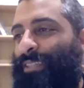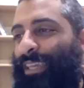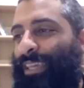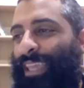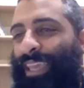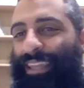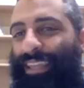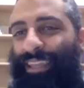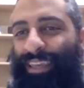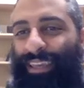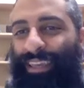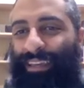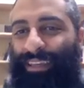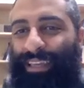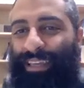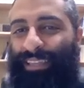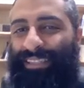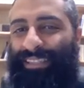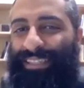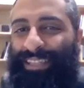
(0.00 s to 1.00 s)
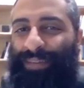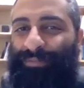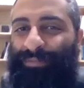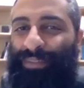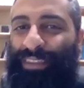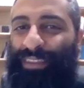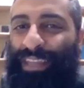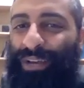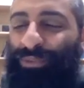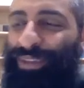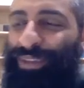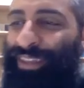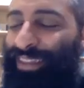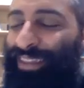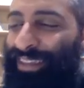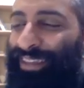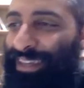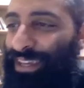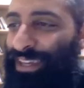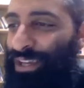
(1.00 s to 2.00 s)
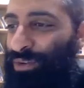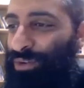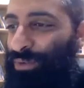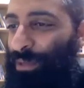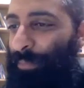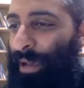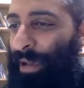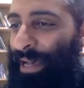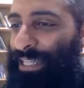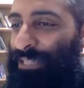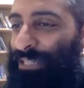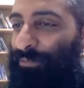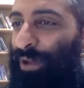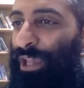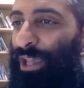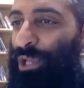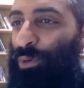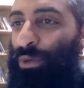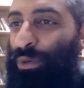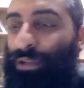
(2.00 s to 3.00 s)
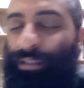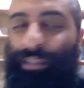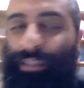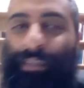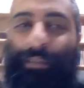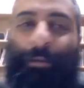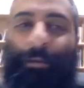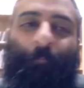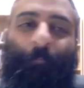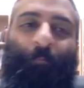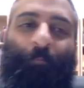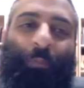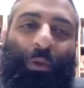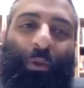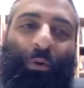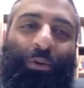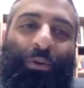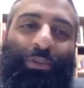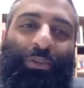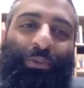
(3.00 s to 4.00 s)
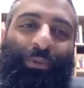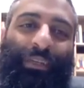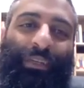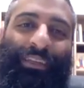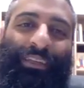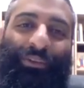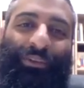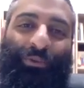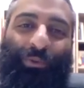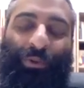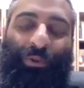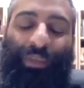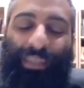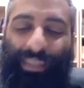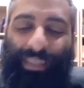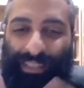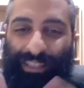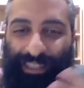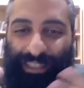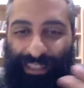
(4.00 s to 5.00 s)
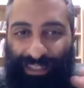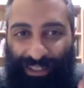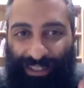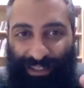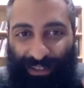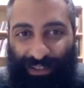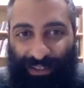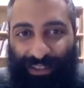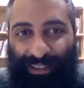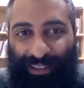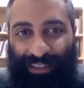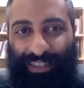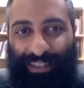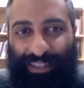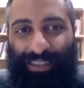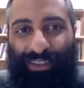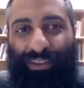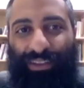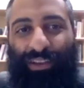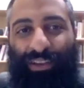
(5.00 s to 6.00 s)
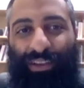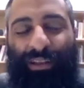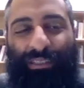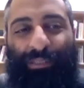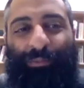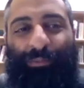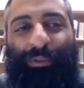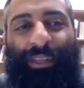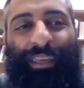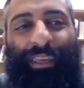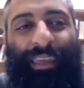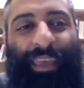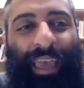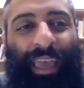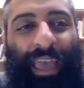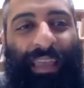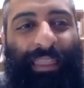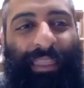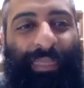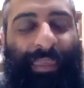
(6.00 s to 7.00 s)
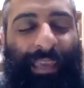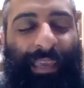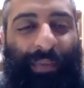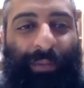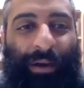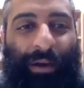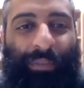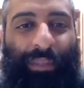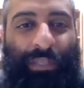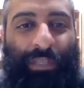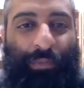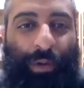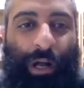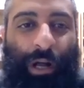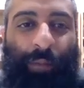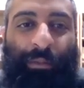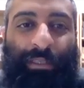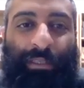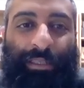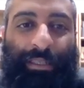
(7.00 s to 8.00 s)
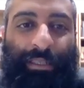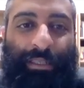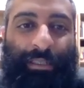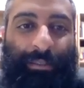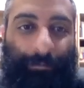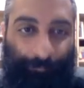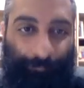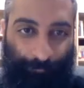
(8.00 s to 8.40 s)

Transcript: Again, is it something that we, we pass by quickly, or do we really contemplate and think about these promises?